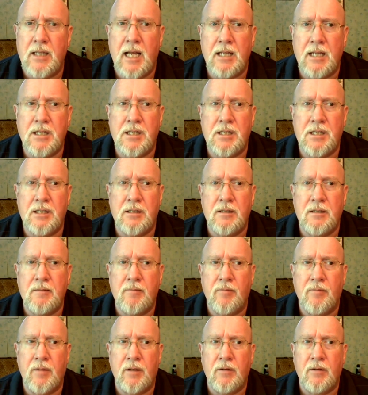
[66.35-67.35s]

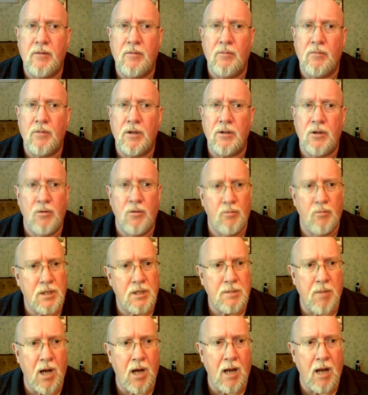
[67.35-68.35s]
That's when
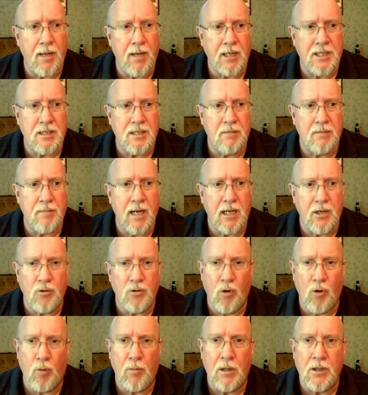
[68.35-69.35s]
you respond back to
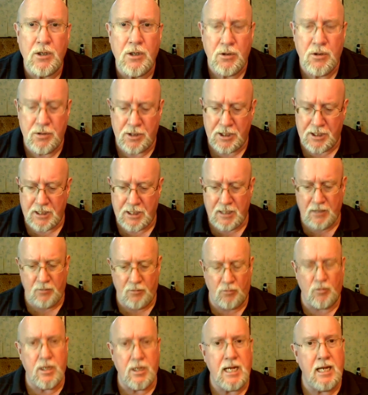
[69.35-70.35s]
somebody normally used to
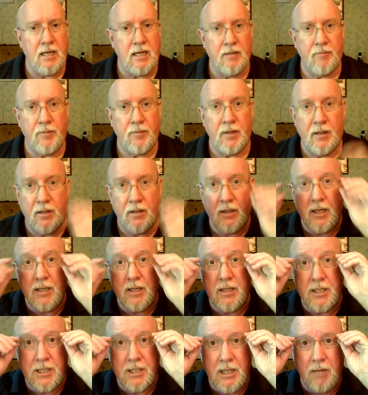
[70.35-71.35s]
seeing re
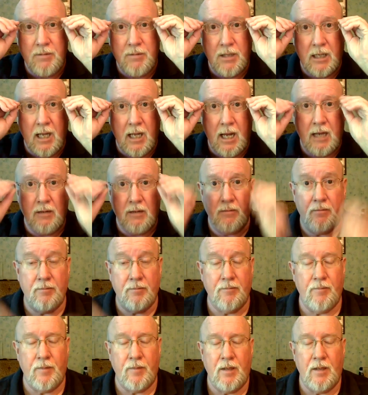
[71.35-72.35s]
in the subject line.